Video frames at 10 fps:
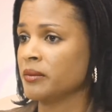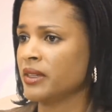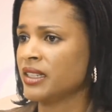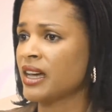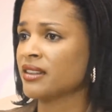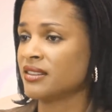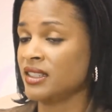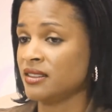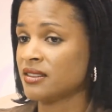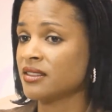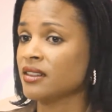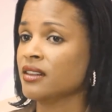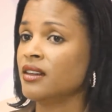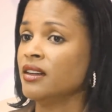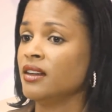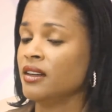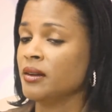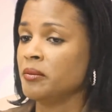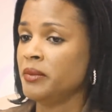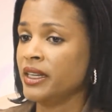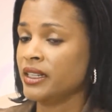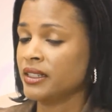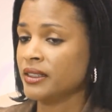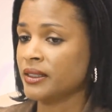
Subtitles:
It has since been,